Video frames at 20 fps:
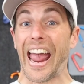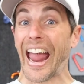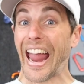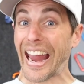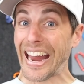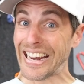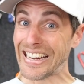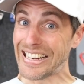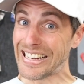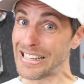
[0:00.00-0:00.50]

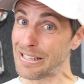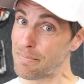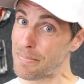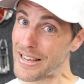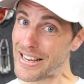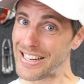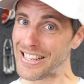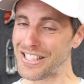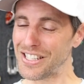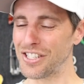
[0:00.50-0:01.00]
80
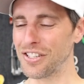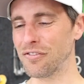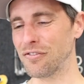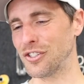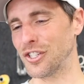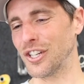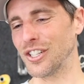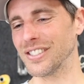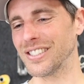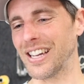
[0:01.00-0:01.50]
minutes
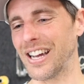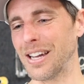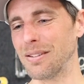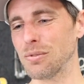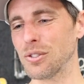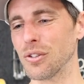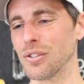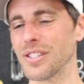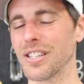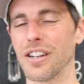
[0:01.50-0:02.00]
of gel
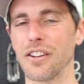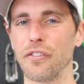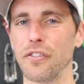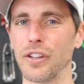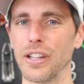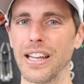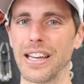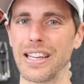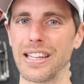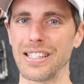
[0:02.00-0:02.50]
time, so it's gonna
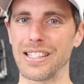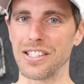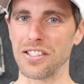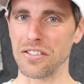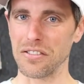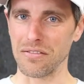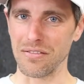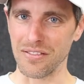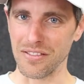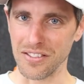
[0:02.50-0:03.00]
feel like
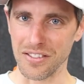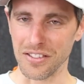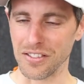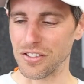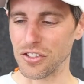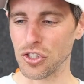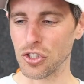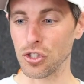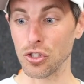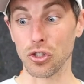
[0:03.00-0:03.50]
it's
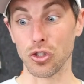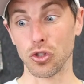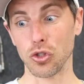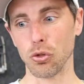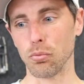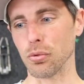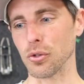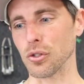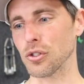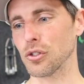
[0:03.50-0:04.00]

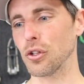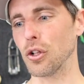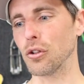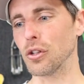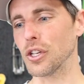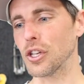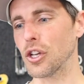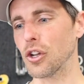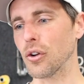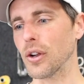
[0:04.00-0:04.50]
super
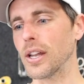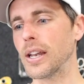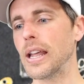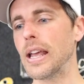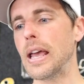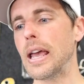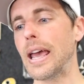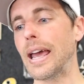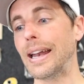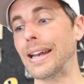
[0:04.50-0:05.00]
slowly curing,
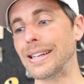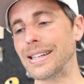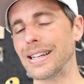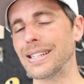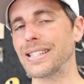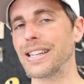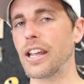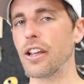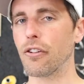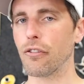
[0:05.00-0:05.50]
and it
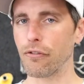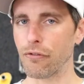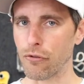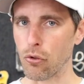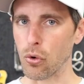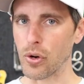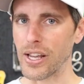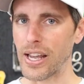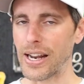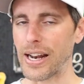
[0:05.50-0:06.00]
does take
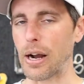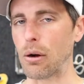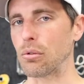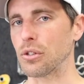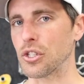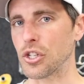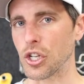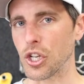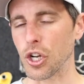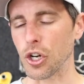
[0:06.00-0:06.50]
48
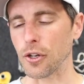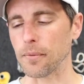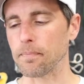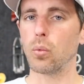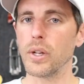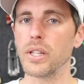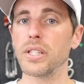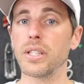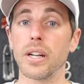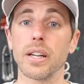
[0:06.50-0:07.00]
hours to cure.
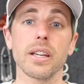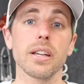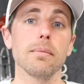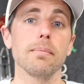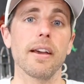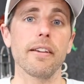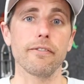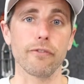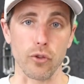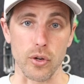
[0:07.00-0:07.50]
We stuck it
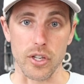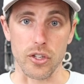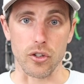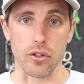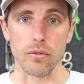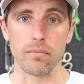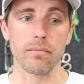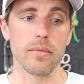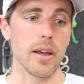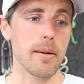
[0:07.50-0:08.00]
in my
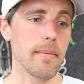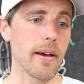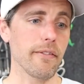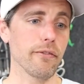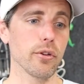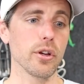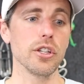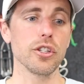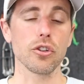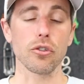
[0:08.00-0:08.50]
freezer, and my
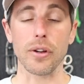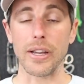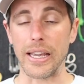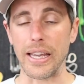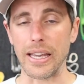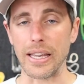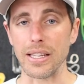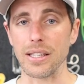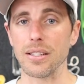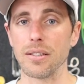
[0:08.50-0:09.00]
freezer
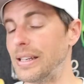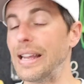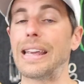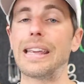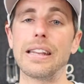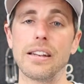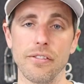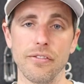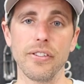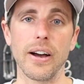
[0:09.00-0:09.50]
is
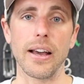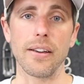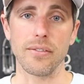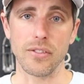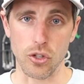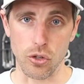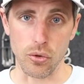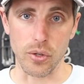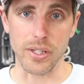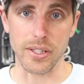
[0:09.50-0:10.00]
negative
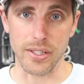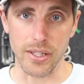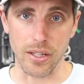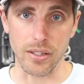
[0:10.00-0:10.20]
5 degrees